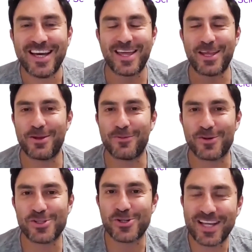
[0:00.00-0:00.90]
Thank you for
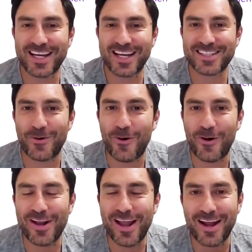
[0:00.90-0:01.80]
joining us
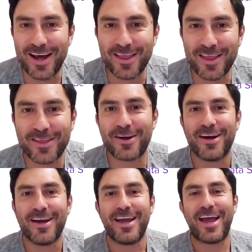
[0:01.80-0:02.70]
on another